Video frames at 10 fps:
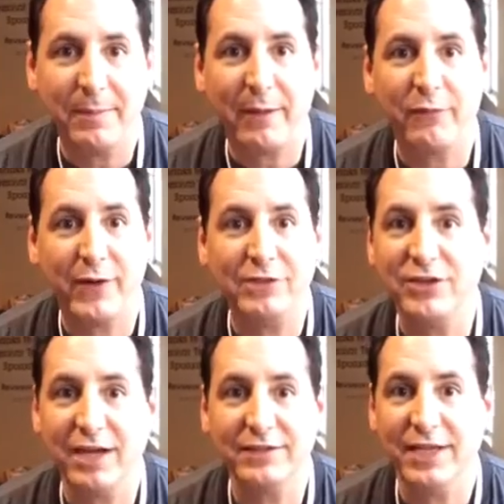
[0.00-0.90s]
about
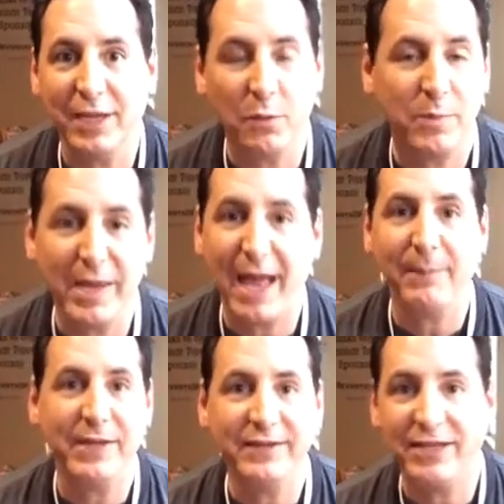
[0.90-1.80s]
franchising, and we'll be
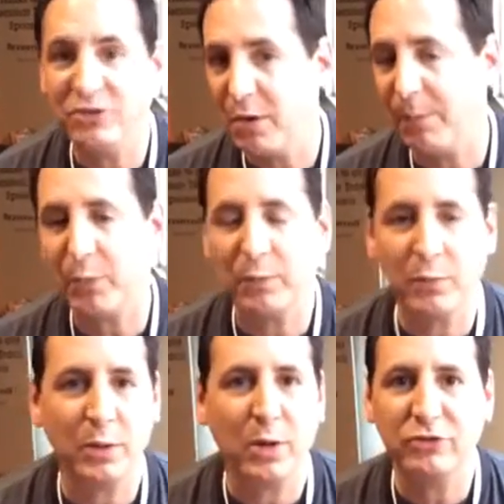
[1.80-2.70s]
happy to set you up.
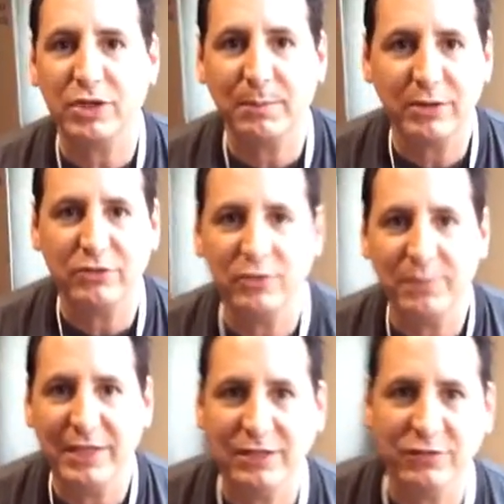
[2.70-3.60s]
We're launching a bunch of new
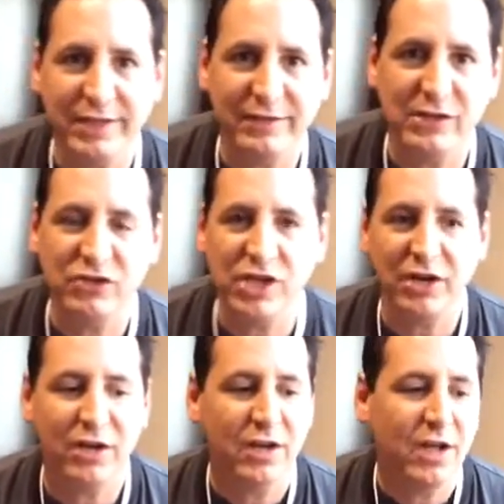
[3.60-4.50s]
pizzerias this
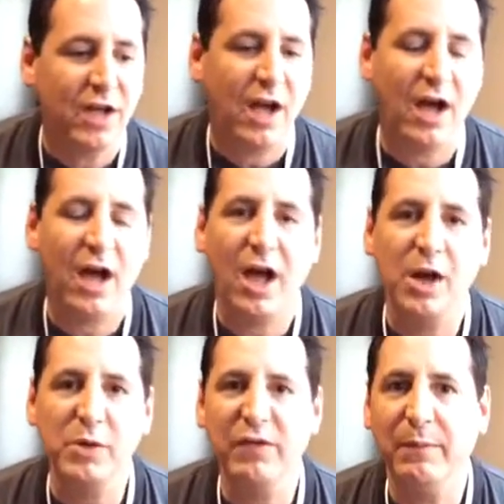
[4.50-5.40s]
year.
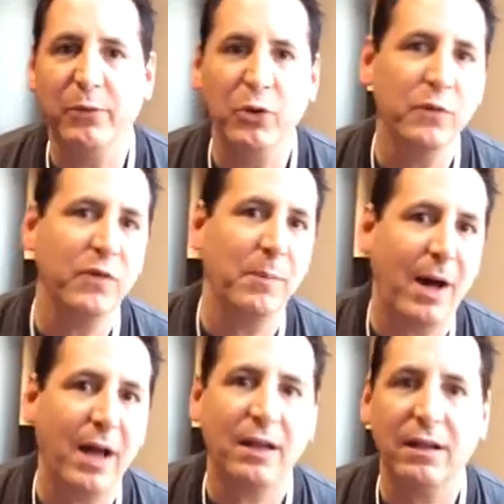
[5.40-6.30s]
We've improved the
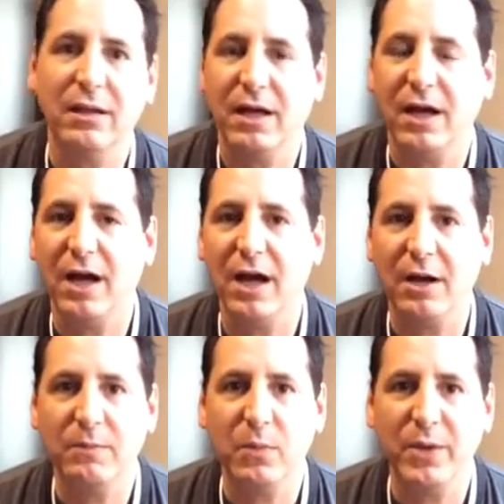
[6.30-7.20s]
model.
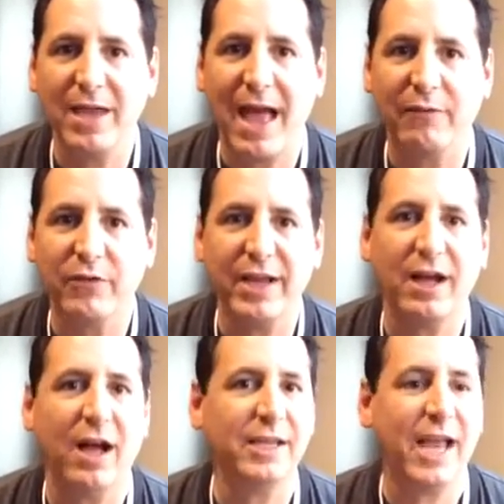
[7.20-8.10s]
We have great
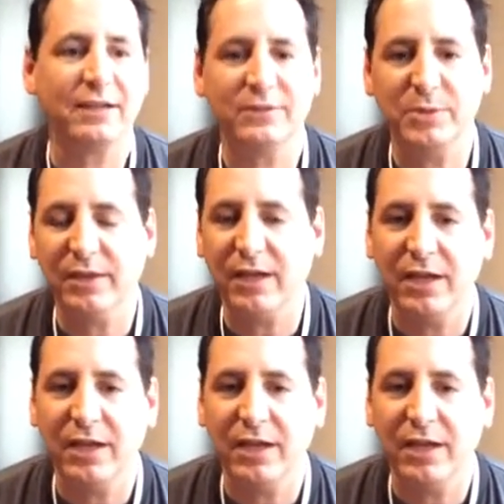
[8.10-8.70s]
contacts with